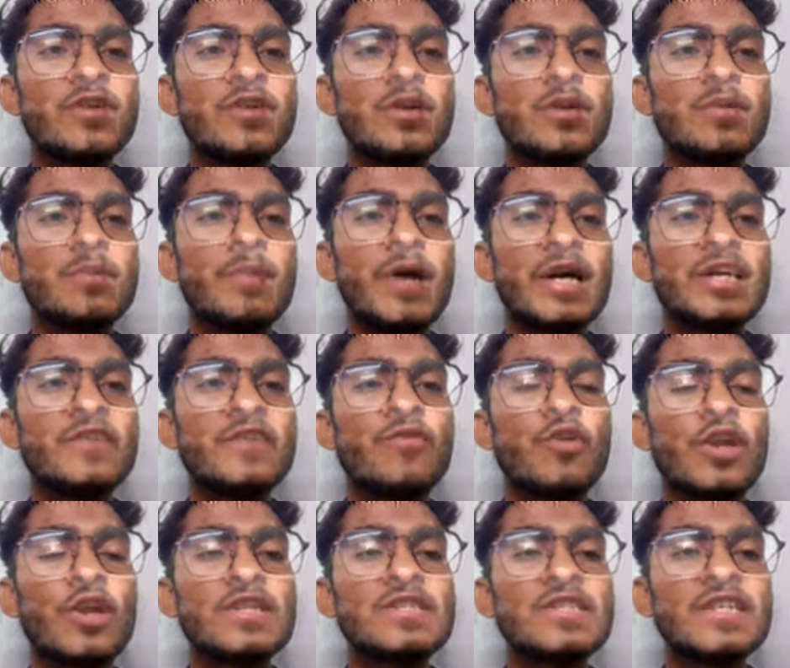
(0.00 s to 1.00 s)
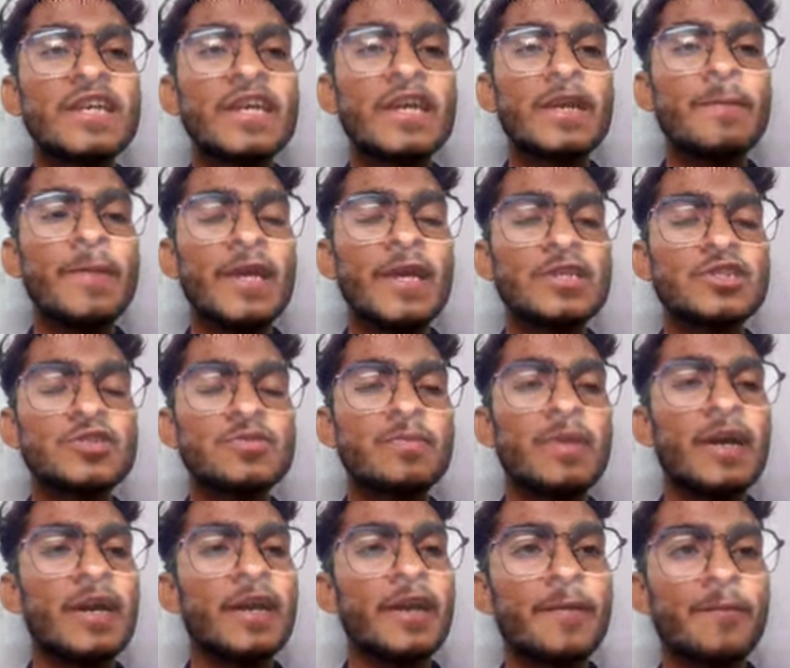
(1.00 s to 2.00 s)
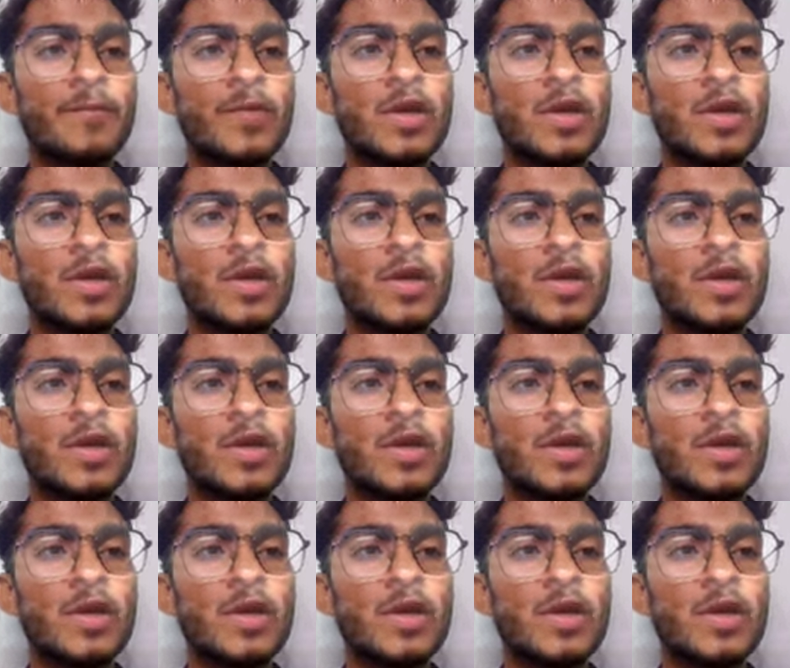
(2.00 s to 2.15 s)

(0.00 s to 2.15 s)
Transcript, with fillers: by the forensic image by him